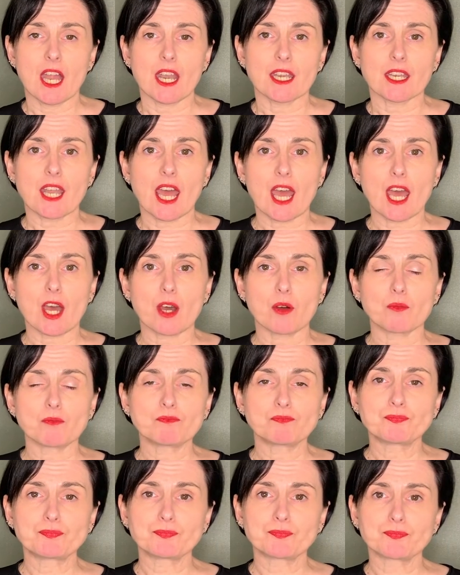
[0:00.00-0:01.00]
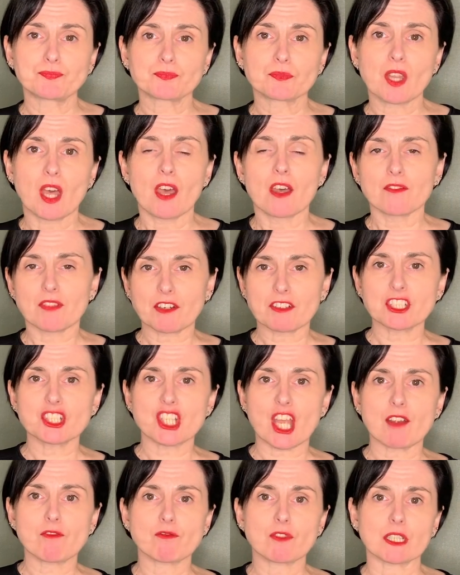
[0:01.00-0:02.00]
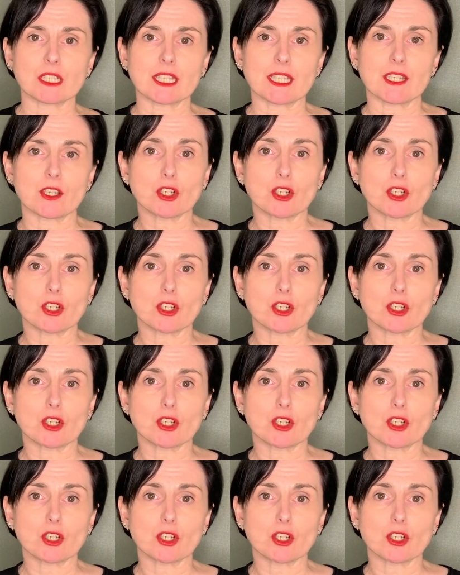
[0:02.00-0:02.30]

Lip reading: Now, very generally,